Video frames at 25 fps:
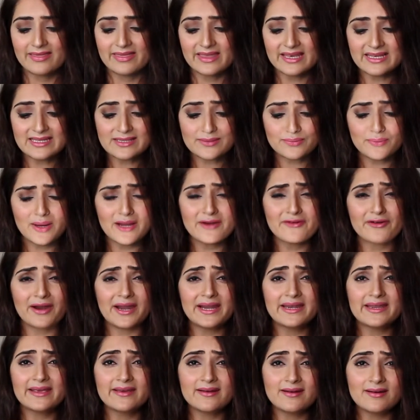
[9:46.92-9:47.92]
This one
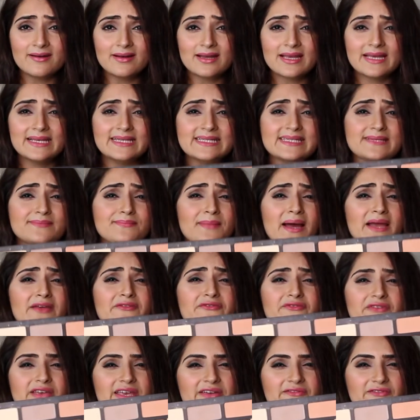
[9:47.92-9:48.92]
right here is my
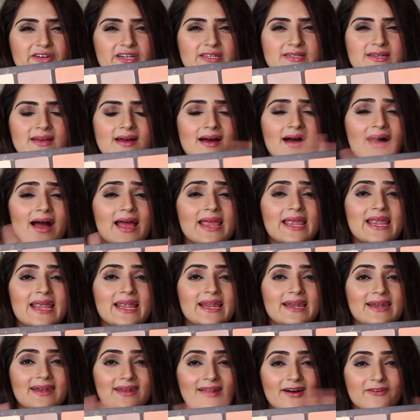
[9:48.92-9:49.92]
favorite. I
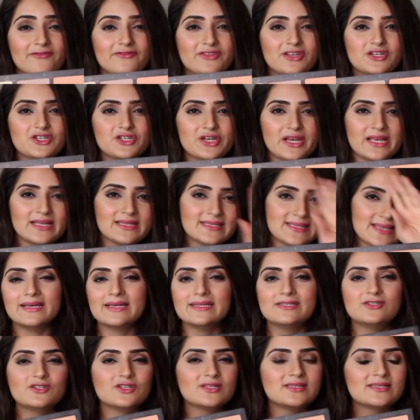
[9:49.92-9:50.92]
love the shades.
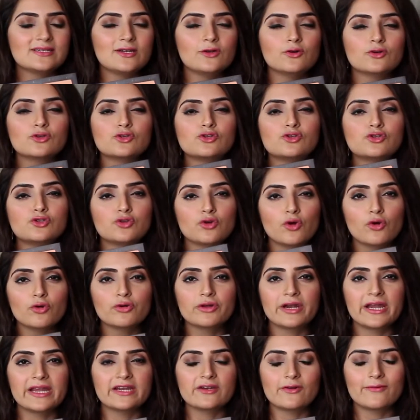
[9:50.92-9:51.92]
It just looks so
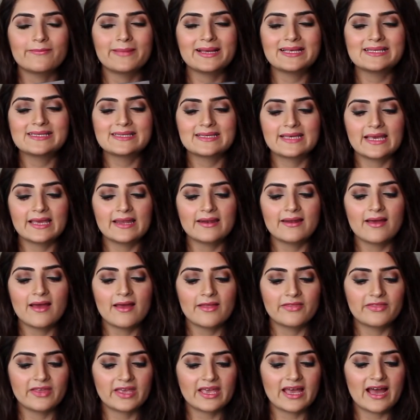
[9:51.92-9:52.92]
great on my skin.
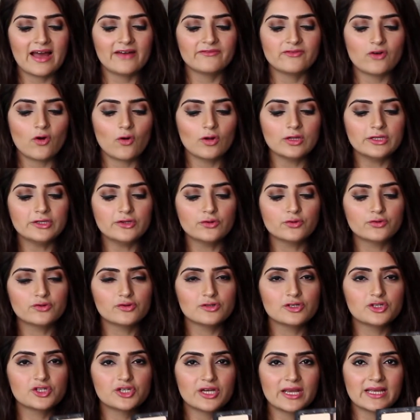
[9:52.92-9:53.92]
They have all
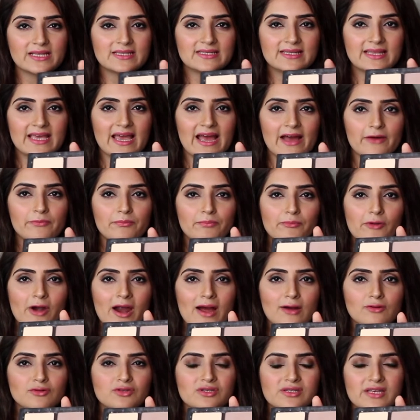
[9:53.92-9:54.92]
neutral shades. They have
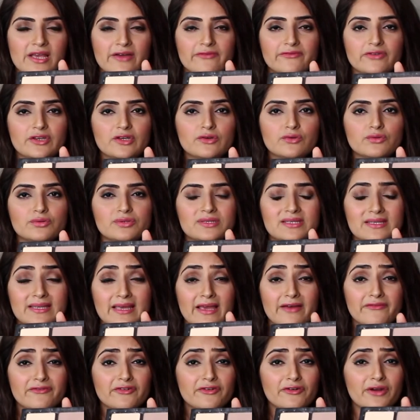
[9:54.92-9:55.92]
browns, they have nudes, they
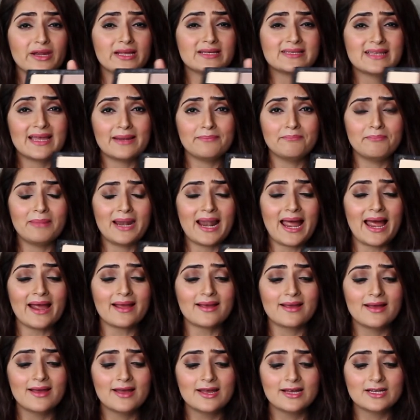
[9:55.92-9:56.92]
have grays and
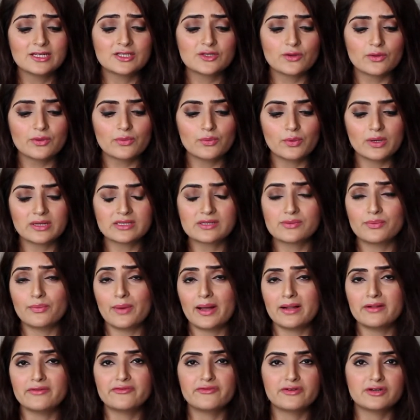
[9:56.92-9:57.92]
black. So it works
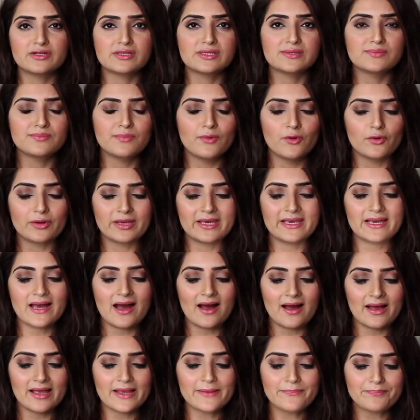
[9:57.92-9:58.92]
well for a smoky
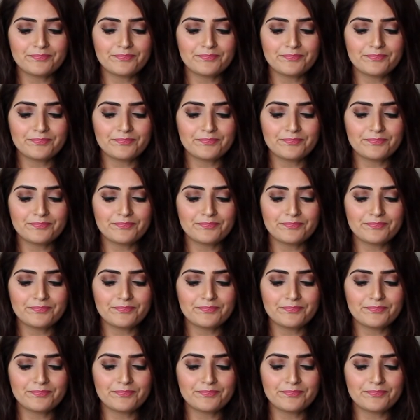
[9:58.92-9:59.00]
eye.